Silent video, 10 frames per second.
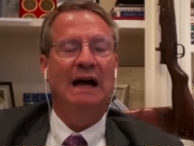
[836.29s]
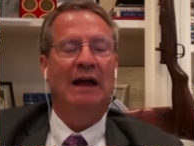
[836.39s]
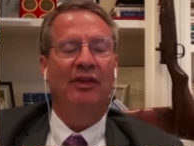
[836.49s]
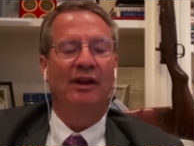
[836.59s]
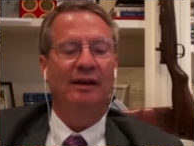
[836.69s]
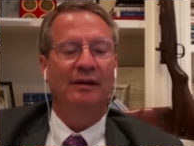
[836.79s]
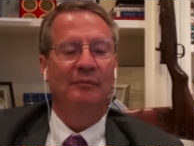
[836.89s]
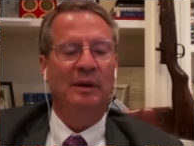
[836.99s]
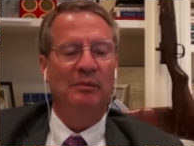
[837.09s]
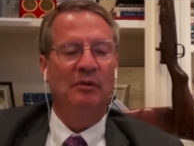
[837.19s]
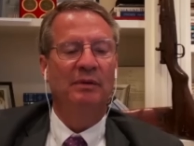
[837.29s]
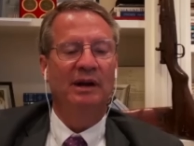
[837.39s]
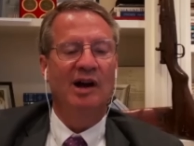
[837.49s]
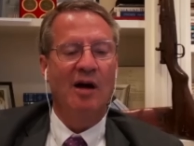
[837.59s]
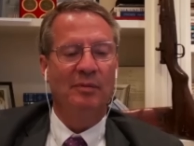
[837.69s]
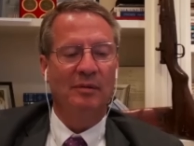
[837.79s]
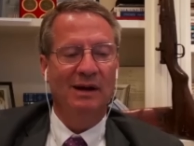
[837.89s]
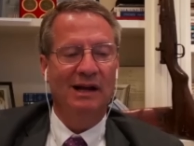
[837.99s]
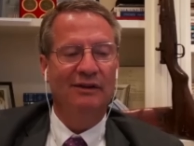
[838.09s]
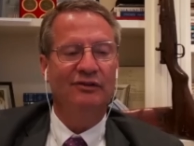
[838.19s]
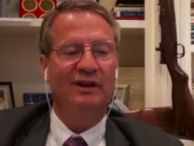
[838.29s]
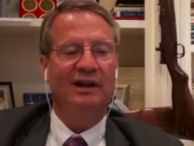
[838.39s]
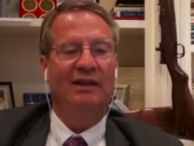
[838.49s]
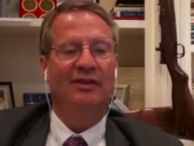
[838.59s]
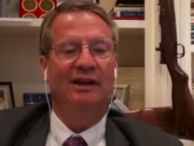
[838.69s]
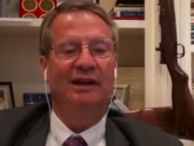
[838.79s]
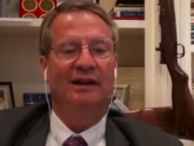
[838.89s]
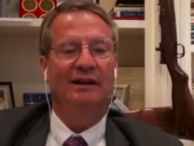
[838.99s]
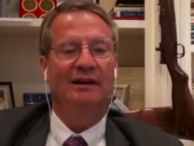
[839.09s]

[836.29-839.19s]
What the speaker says: I think people have been compromised, I think,